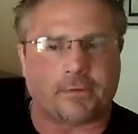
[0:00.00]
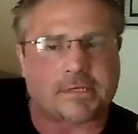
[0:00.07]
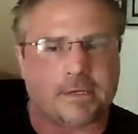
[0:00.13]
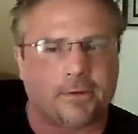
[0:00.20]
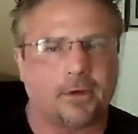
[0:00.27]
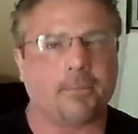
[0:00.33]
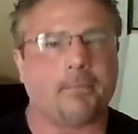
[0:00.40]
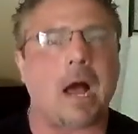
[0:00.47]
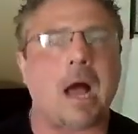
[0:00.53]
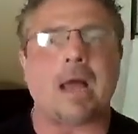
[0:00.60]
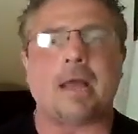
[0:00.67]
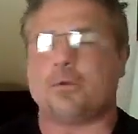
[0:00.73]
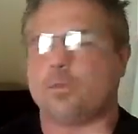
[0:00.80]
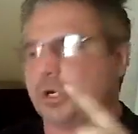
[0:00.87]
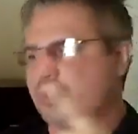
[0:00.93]
was in their
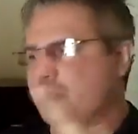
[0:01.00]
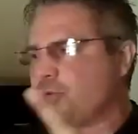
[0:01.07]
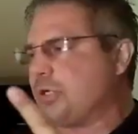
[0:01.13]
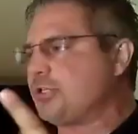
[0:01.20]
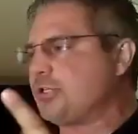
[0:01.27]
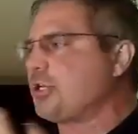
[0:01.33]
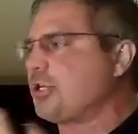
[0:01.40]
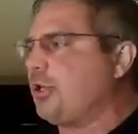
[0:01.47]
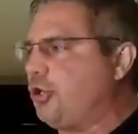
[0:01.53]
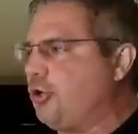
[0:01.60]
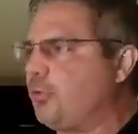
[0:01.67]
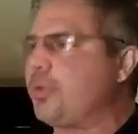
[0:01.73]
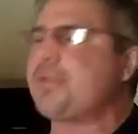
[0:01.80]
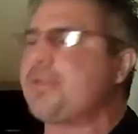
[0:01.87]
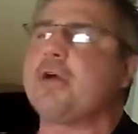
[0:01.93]
mind, which was you
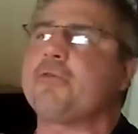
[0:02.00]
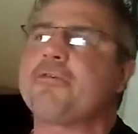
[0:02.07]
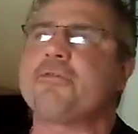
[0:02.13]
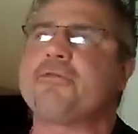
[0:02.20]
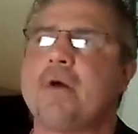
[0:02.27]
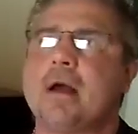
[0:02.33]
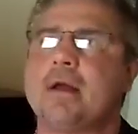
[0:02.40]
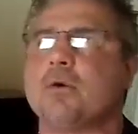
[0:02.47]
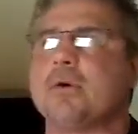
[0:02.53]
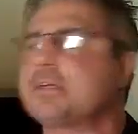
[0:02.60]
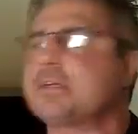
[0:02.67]
were there for final